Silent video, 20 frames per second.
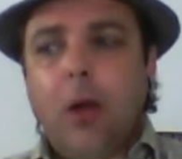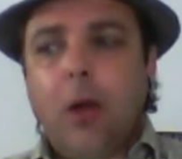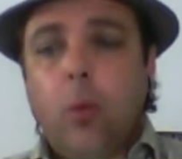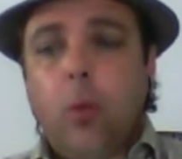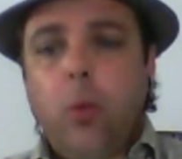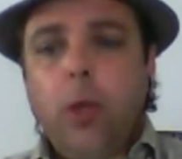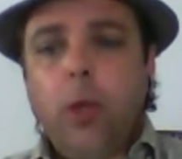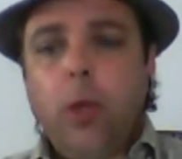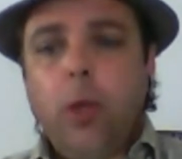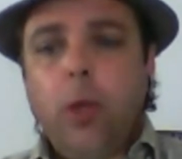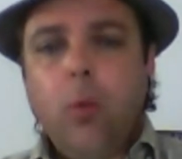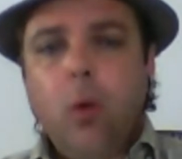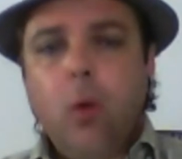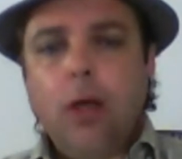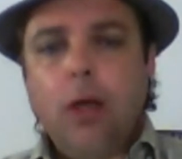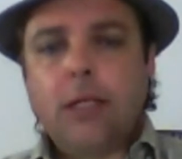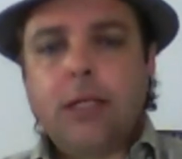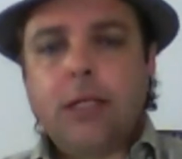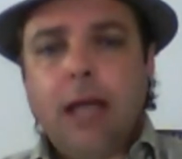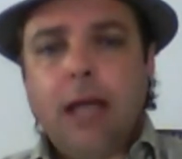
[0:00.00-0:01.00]
we
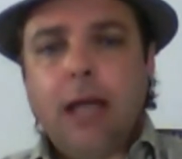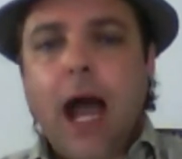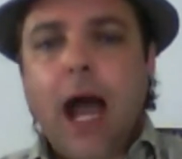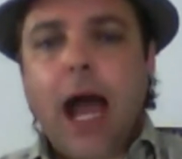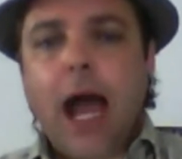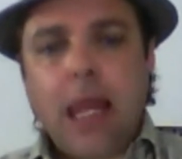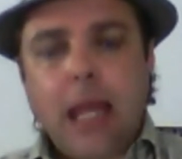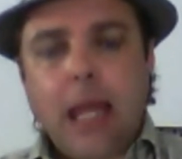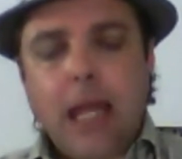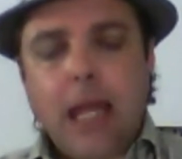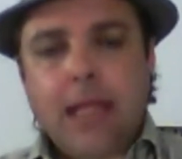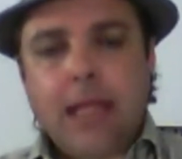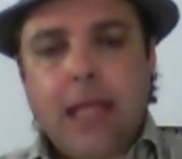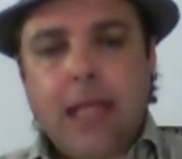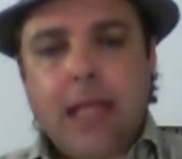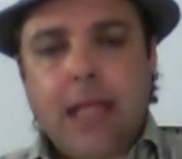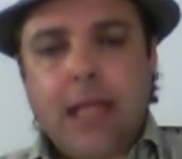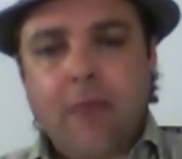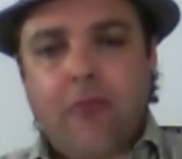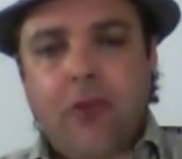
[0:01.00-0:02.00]
want to highlight
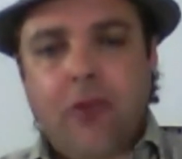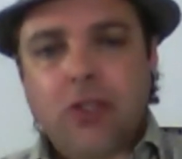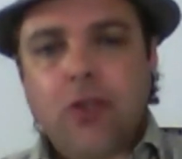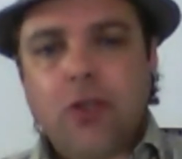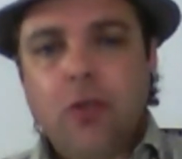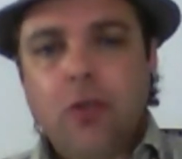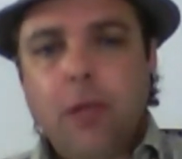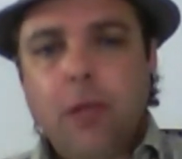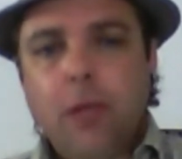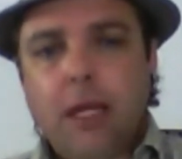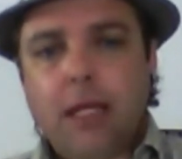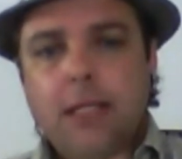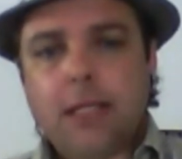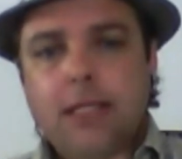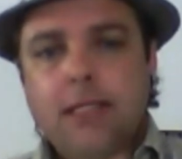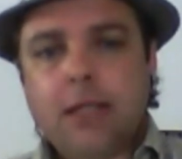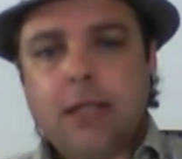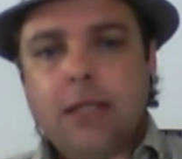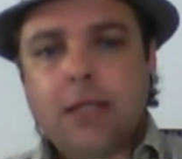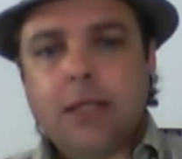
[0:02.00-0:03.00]
them for 2
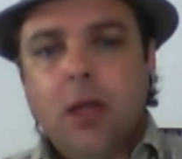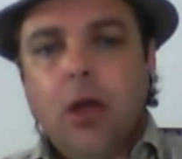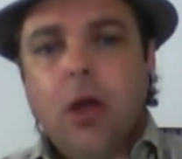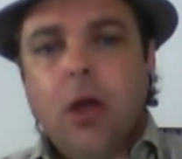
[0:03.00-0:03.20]
minutes